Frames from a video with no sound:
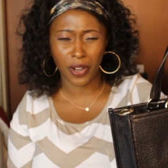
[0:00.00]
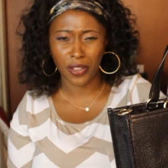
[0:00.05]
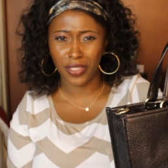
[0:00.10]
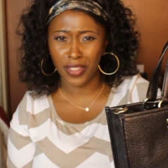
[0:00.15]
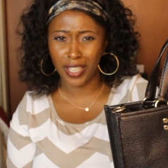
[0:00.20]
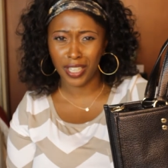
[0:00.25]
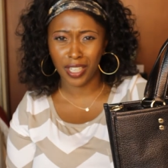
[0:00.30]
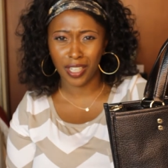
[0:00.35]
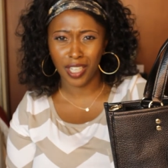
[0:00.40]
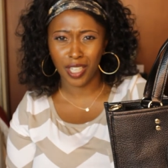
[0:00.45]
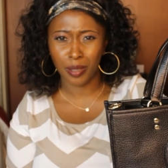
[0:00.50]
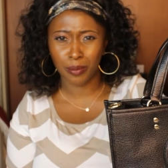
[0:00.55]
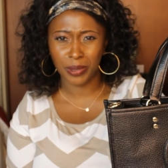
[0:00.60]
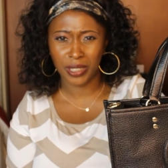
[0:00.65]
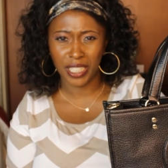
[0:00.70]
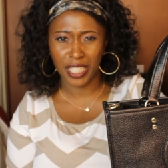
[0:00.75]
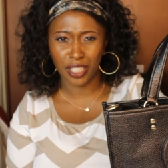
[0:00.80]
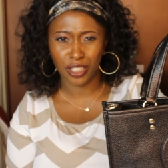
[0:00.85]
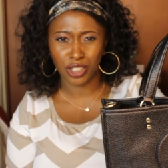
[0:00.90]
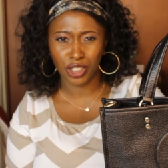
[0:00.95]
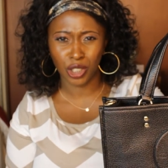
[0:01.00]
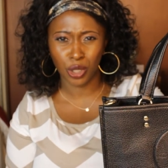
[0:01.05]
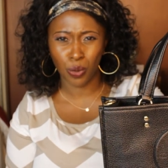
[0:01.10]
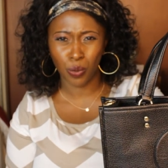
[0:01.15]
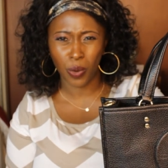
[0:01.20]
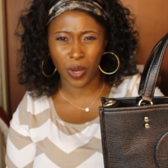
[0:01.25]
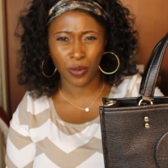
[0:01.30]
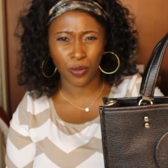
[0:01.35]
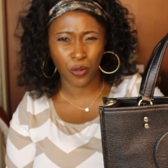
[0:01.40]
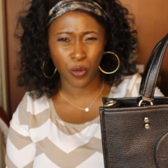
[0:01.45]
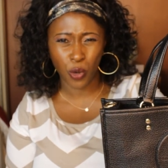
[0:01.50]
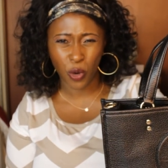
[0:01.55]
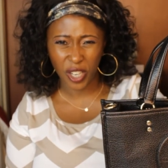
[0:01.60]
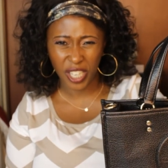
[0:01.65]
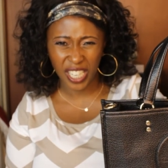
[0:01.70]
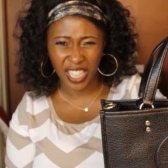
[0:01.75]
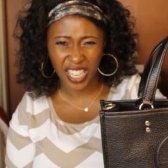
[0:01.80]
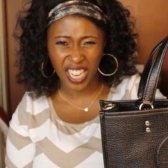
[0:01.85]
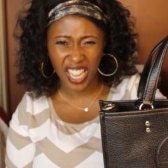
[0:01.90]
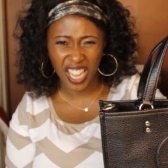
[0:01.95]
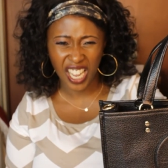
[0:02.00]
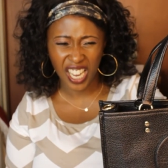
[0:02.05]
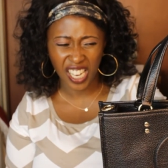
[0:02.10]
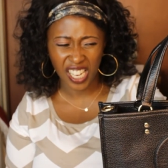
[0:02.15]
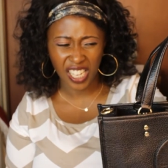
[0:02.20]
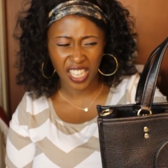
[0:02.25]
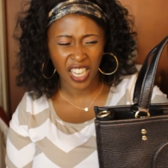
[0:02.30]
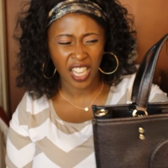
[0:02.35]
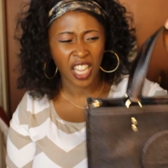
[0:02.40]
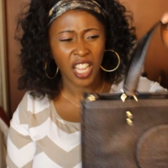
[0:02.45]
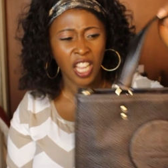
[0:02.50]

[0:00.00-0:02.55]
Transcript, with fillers: I think it comes down to 149